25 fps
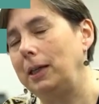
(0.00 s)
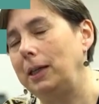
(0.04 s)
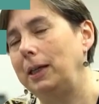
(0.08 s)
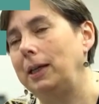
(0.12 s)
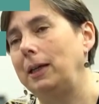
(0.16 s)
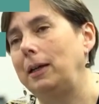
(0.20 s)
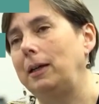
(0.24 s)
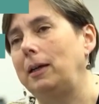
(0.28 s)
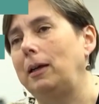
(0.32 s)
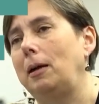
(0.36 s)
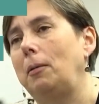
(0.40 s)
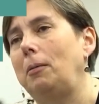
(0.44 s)

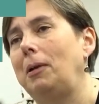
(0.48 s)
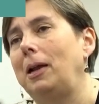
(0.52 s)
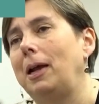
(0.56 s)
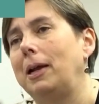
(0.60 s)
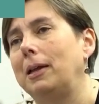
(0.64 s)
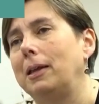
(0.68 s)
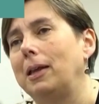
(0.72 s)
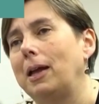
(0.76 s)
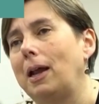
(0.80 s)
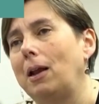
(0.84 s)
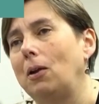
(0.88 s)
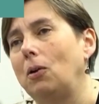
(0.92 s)
without
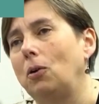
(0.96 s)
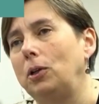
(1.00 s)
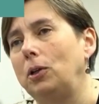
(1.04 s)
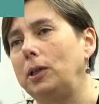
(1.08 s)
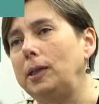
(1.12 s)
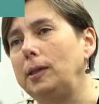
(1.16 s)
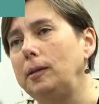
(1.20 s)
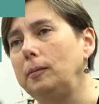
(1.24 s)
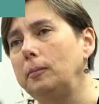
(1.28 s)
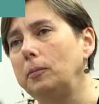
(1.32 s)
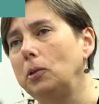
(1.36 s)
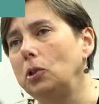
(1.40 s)
talking
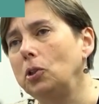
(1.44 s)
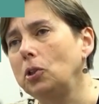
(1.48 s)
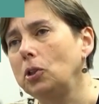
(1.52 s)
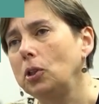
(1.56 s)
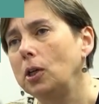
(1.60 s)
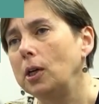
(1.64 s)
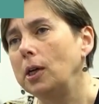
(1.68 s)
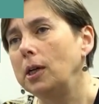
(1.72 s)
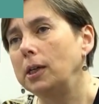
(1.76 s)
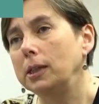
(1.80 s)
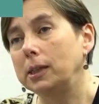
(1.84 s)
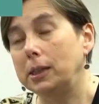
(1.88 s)
about
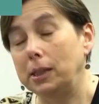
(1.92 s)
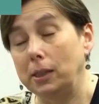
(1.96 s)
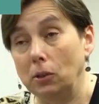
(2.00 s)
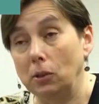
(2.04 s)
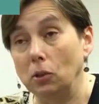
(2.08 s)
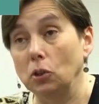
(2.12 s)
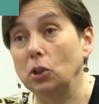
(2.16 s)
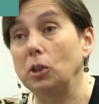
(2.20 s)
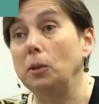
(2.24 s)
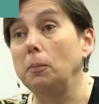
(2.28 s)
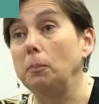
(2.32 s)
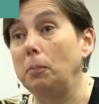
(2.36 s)

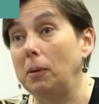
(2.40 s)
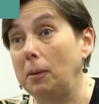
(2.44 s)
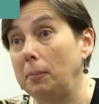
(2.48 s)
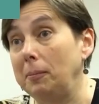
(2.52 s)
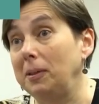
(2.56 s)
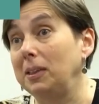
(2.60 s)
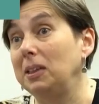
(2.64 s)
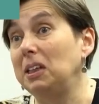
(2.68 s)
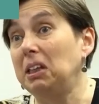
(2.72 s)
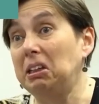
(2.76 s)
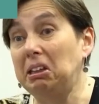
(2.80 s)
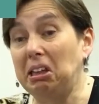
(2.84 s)
algorithms,
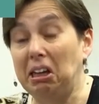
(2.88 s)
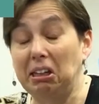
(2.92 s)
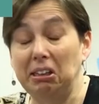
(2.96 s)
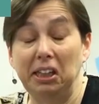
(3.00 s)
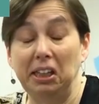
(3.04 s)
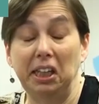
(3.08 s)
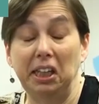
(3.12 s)
simply